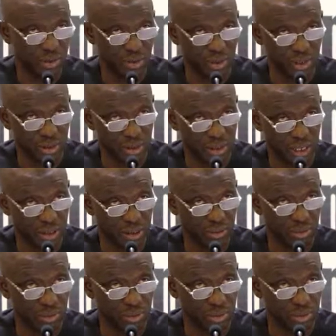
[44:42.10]
understand
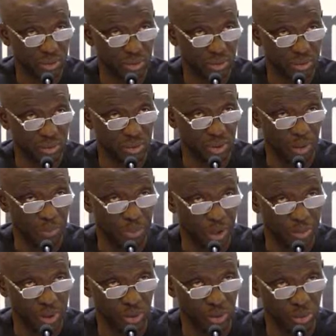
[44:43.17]
a
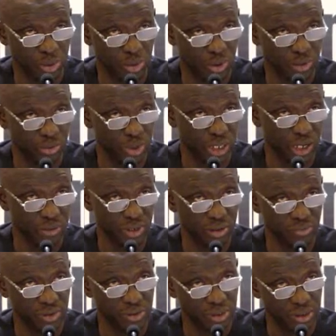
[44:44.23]
payment to be done without a
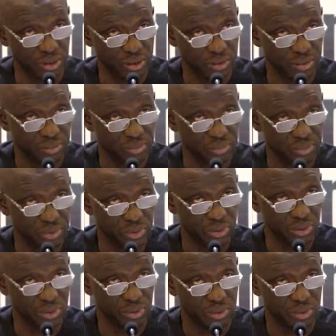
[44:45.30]
voucher. So